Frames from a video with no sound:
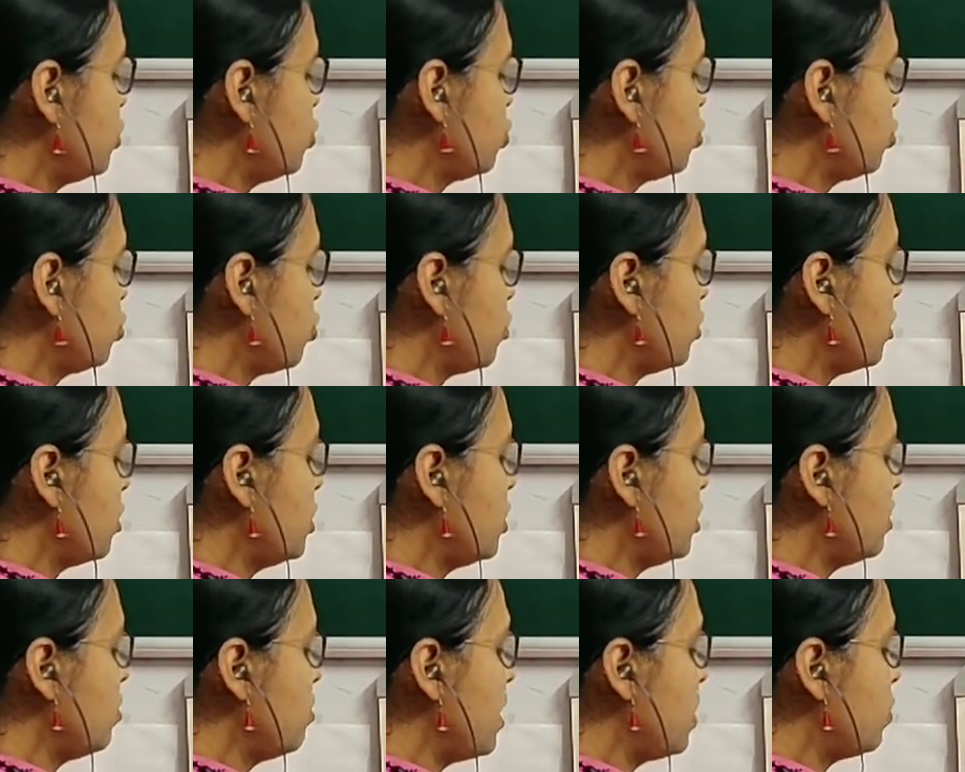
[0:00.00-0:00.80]

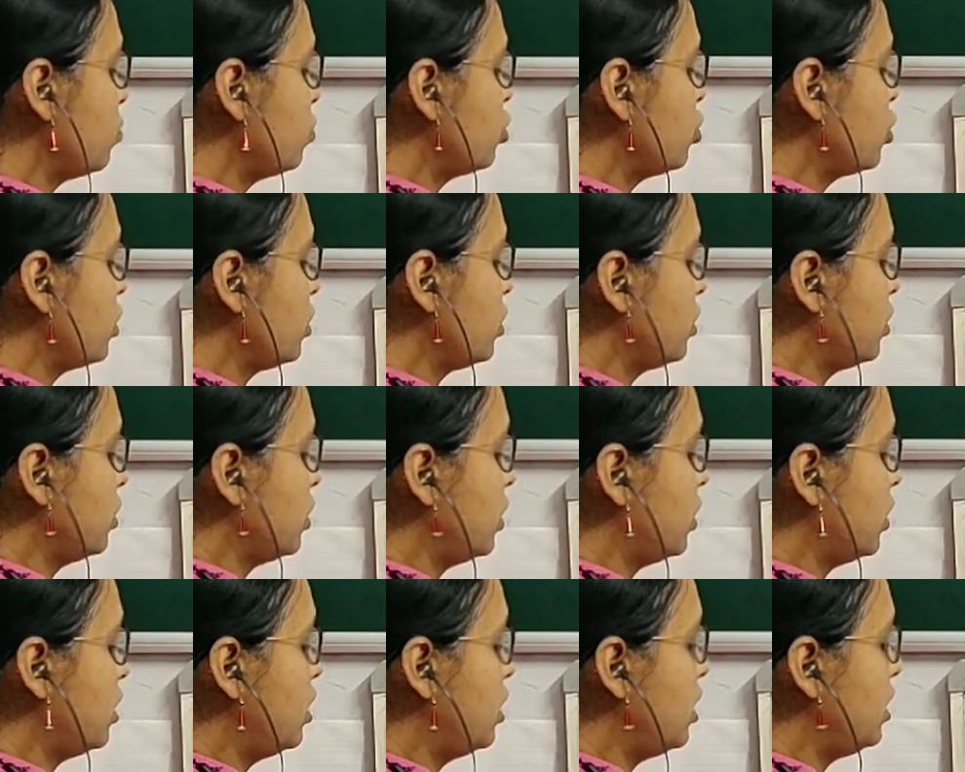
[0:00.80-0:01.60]

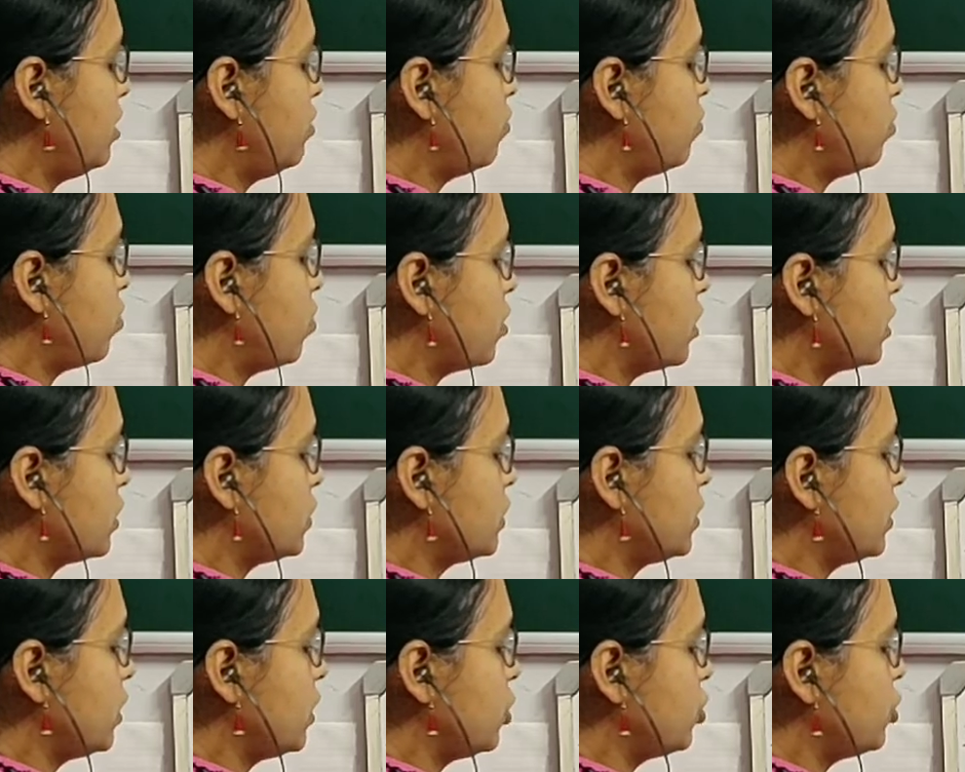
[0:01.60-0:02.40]
deforestation,
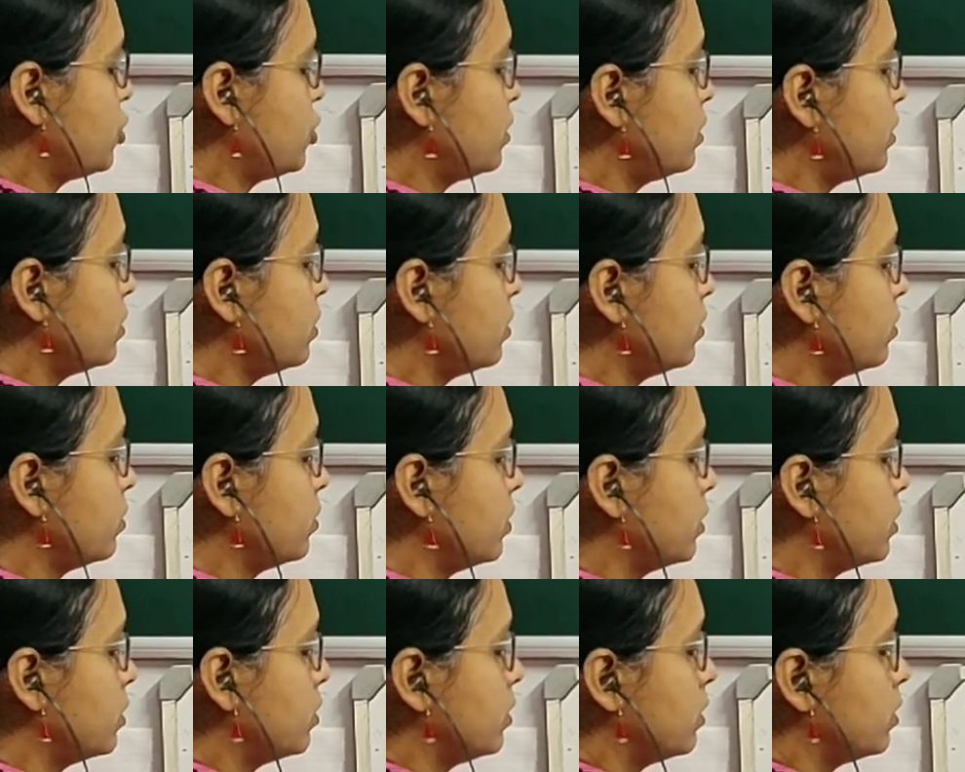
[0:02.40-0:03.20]

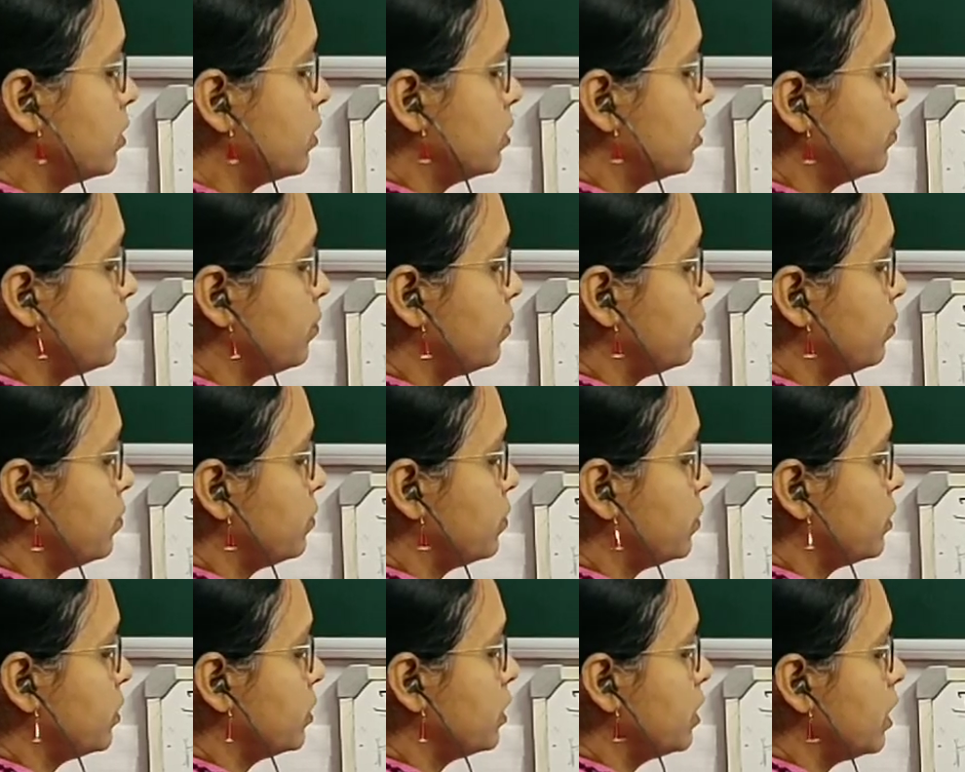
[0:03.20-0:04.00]
cutting of the
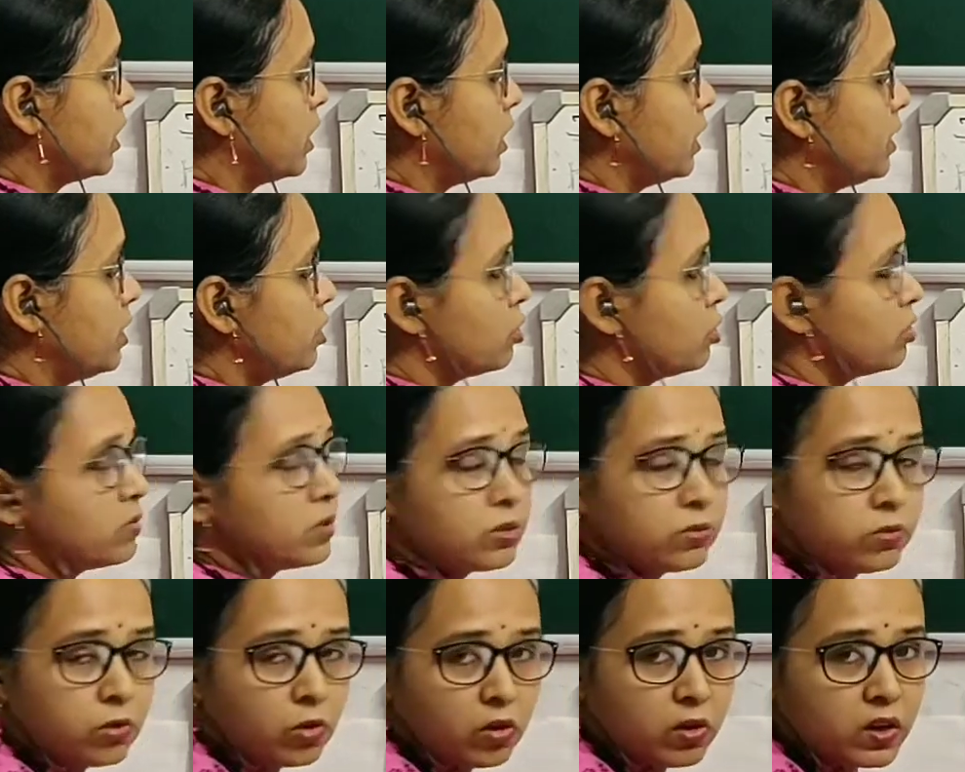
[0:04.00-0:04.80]
forest. Okay,
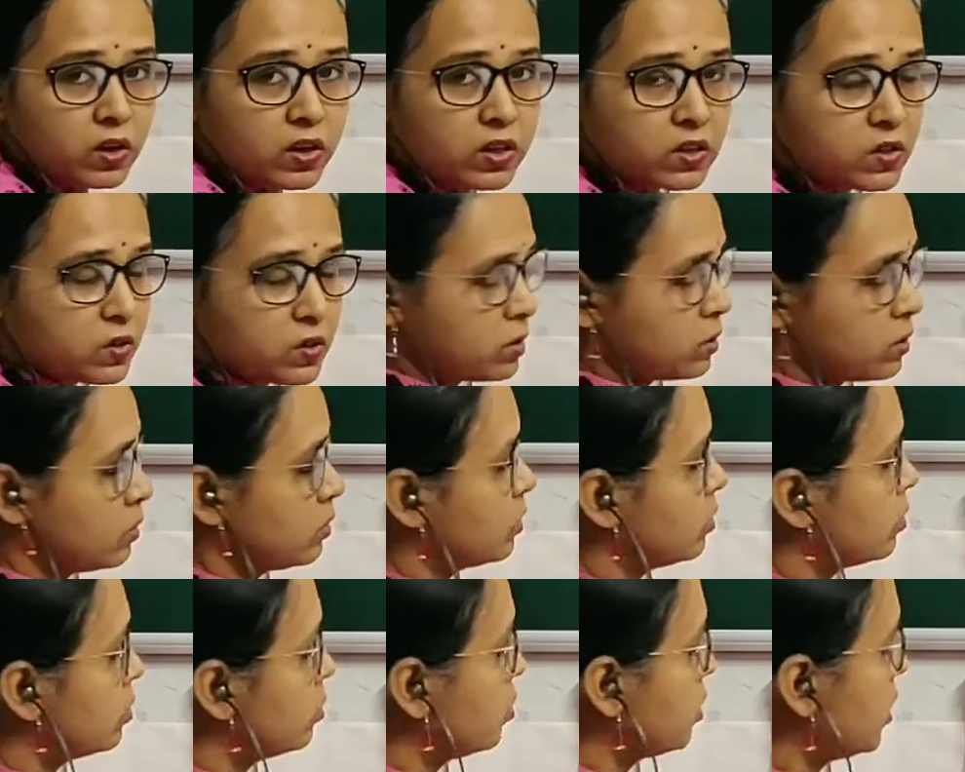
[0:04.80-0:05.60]
he is
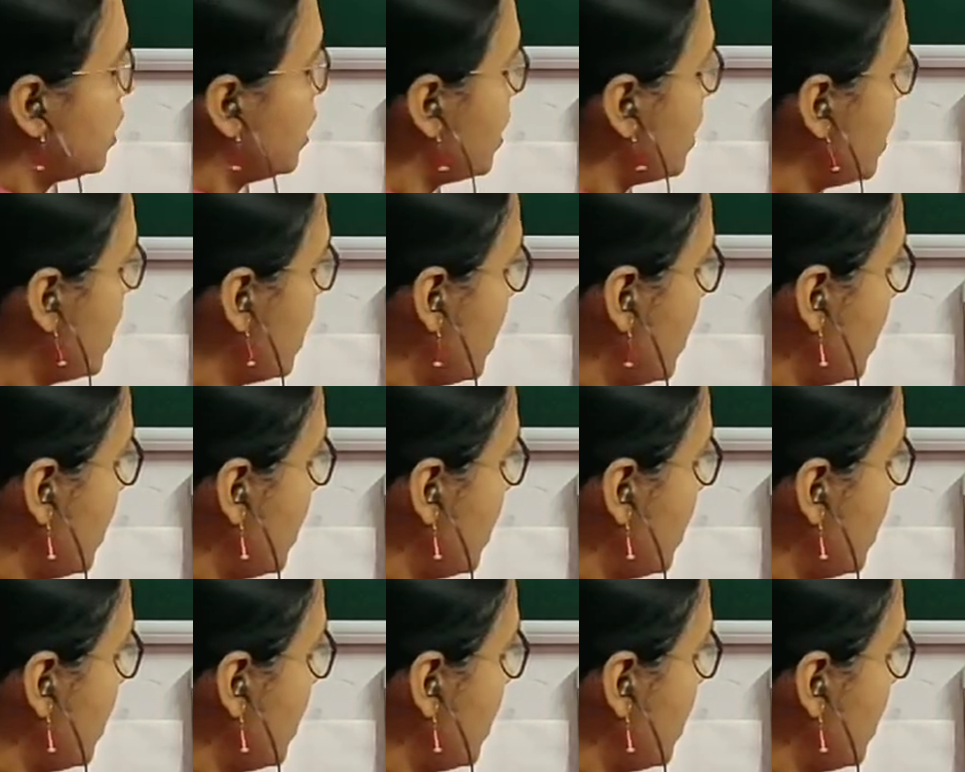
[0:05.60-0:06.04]
also talking